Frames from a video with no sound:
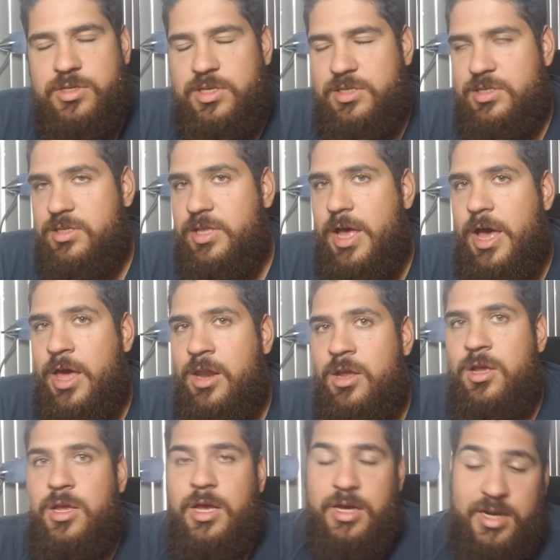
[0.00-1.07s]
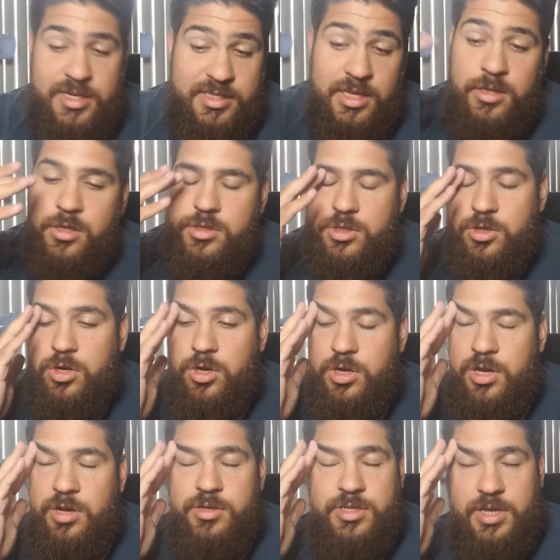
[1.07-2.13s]
is this and that, and I sent it to her,
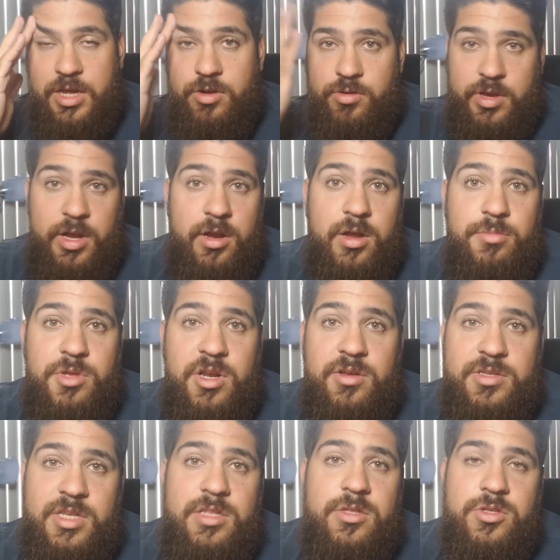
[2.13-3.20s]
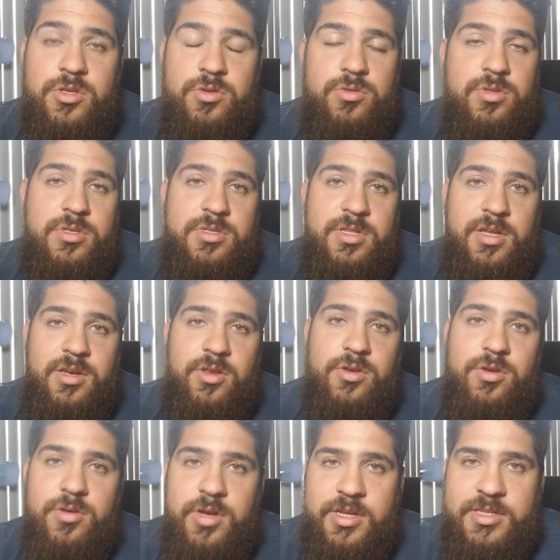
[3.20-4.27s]
and I was like, "I don't care. I mean, I'll send it to you. It's not,
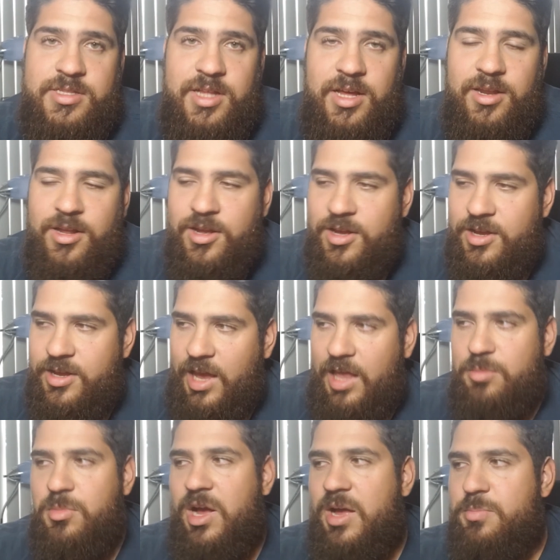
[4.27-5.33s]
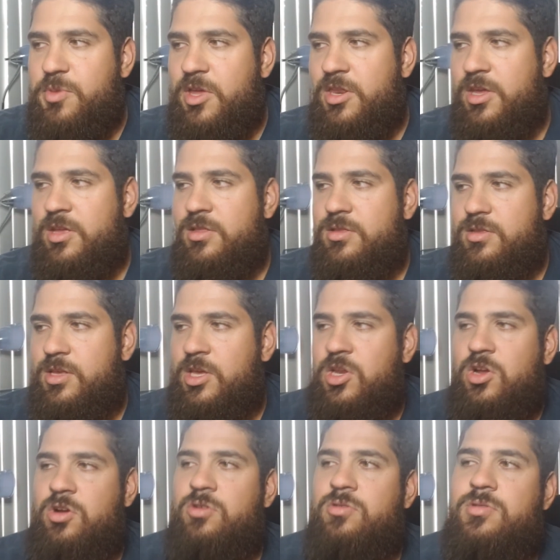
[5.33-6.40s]
it's not, in my opinion,
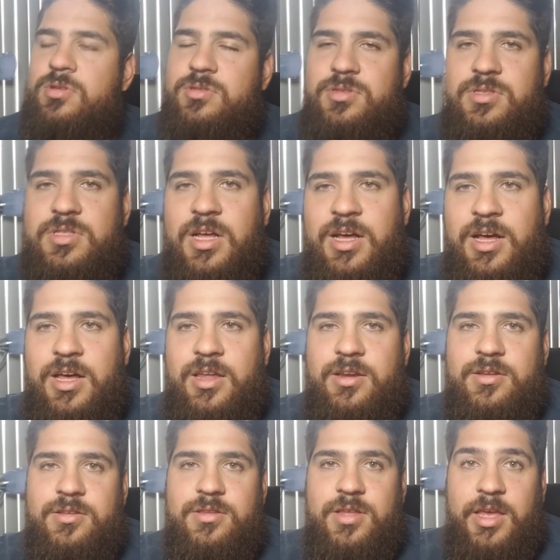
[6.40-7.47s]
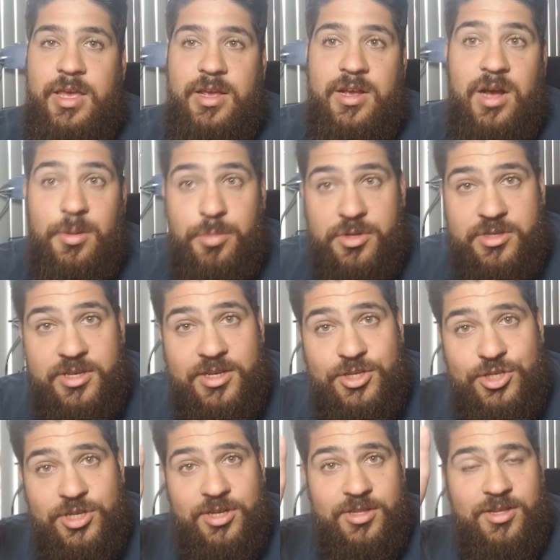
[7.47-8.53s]
it's not a
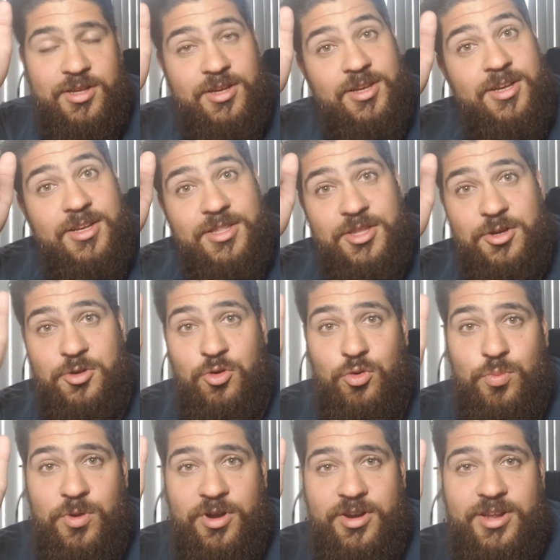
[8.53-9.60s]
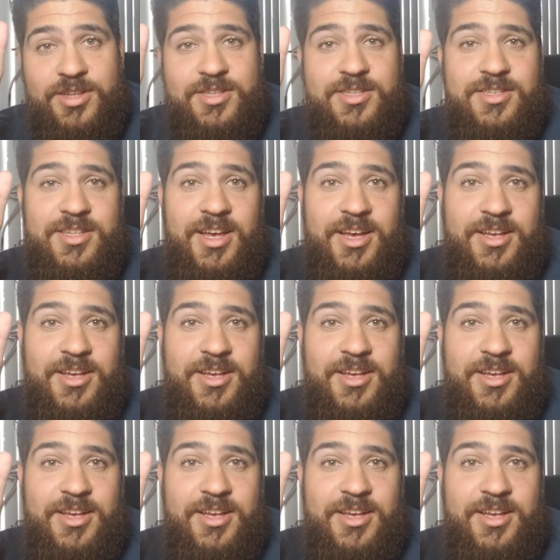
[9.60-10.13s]
competition." The cool part is